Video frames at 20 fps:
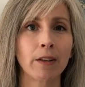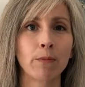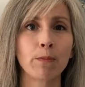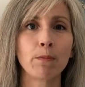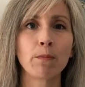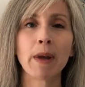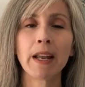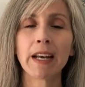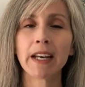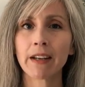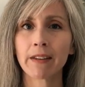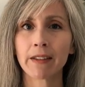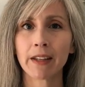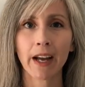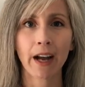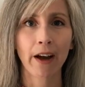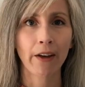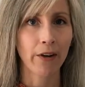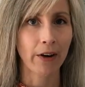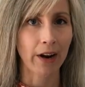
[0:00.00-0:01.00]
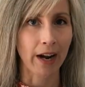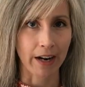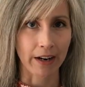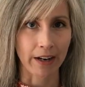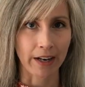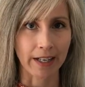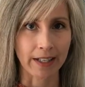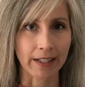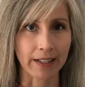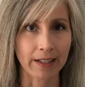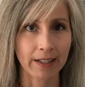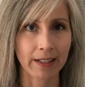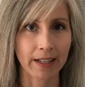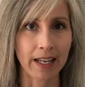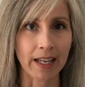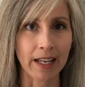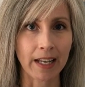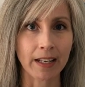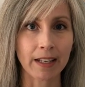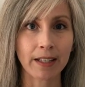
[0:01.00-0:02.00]
many of the other areas
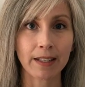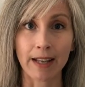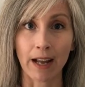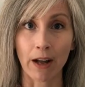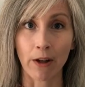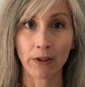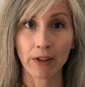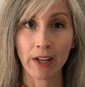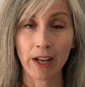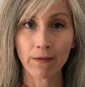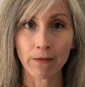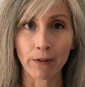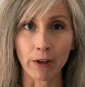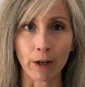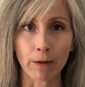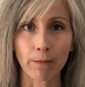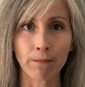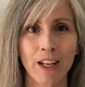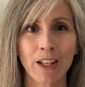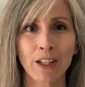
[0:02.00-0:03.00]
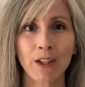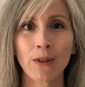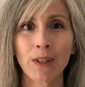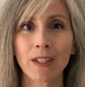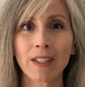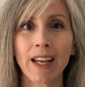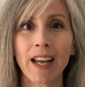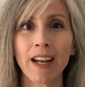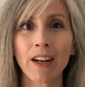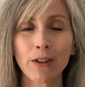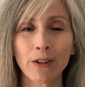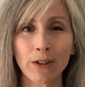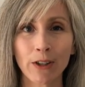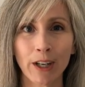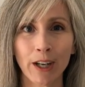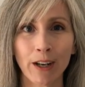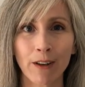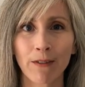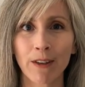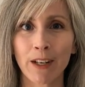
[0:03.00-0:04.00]
in South Denver. You can take a
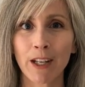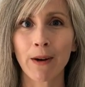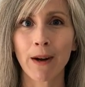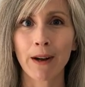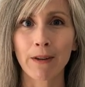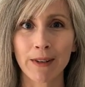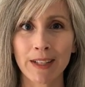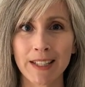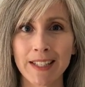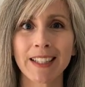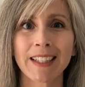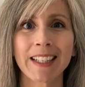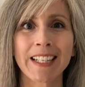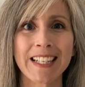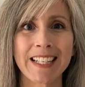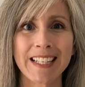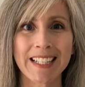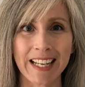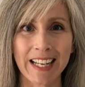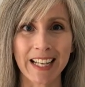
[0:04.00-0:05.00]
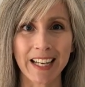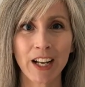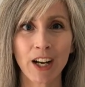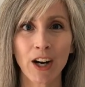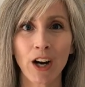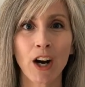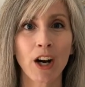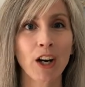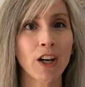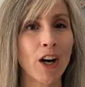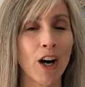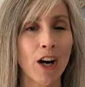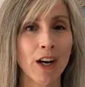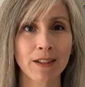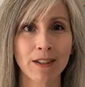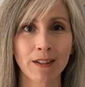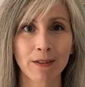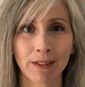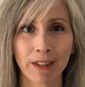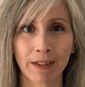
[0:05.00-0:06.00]
look at a video I recently did on
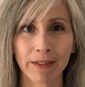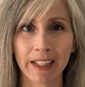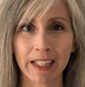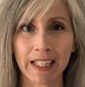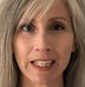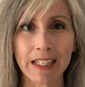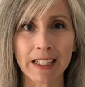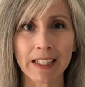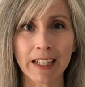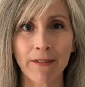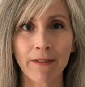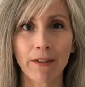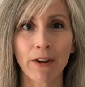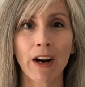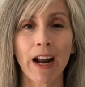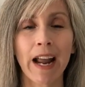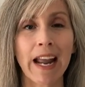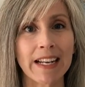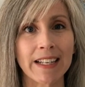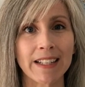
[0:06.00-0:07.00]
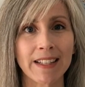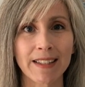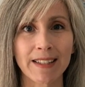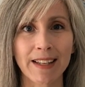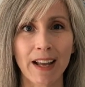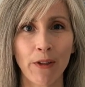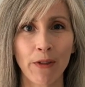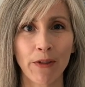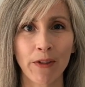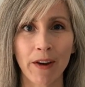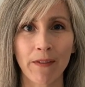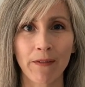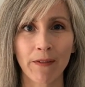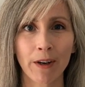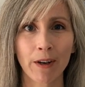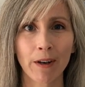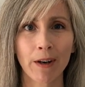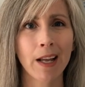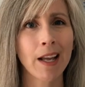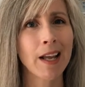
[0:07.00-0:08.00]
cost of living in Denver and South
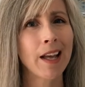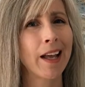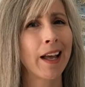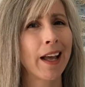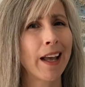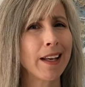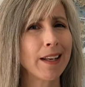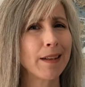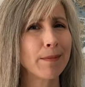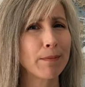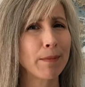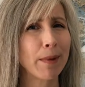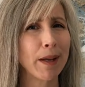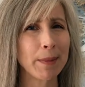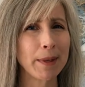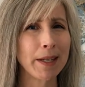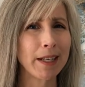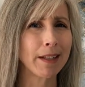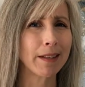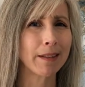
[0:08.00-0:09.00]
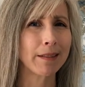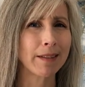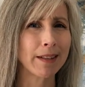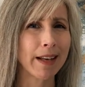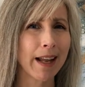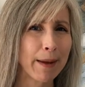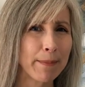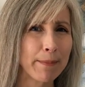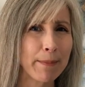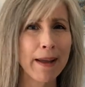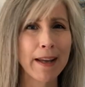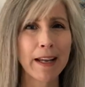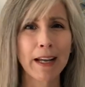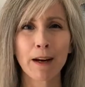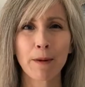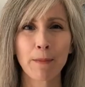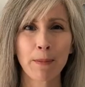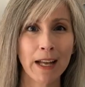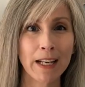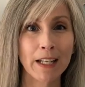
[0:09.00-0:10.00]
Denver and maybe make
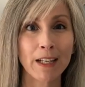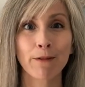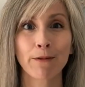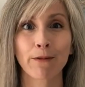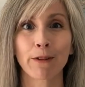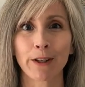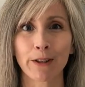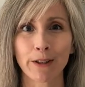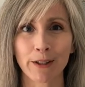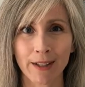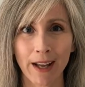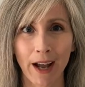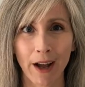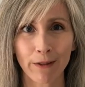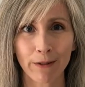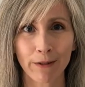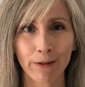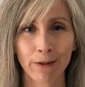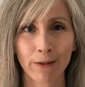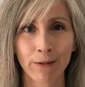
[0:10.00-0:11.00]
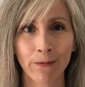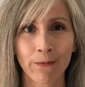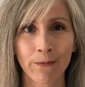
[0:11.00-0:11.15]
an opinion for yourself.